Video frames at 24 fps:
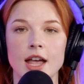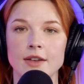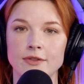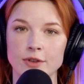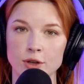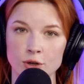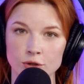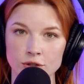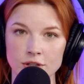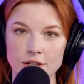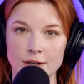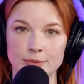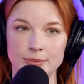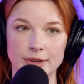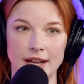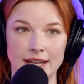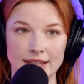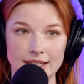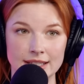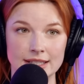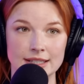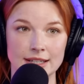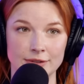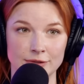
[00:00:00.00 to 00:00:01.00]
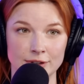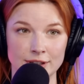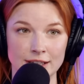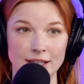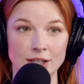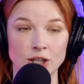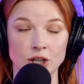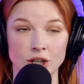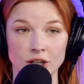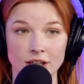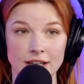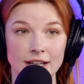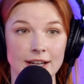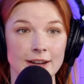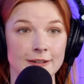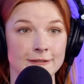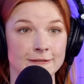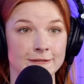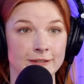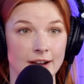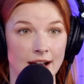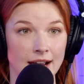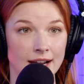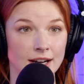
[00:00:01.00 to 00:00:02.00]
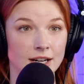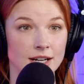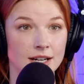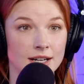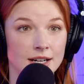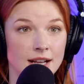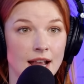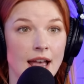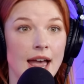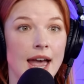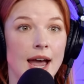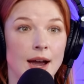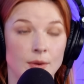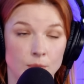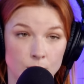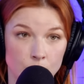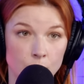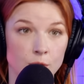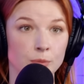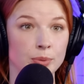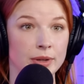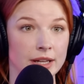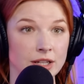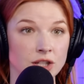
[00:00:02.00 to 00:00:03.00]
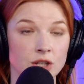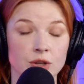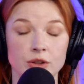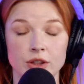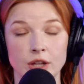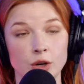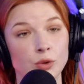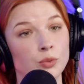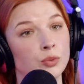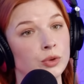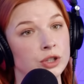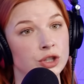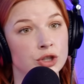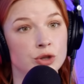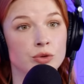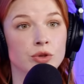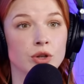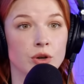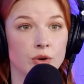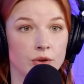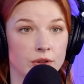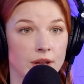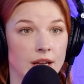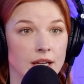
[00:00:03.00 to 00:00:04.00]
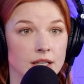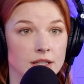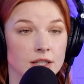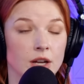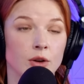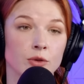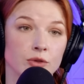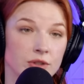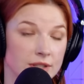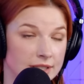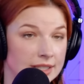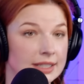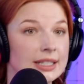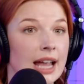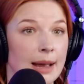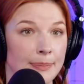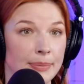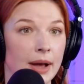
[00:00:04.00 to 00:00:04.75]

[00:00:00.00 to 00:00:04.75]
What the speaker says: if you don't start playing this differently, you're going to get fired and we'll place you and they'll reshoot the whole thing. So step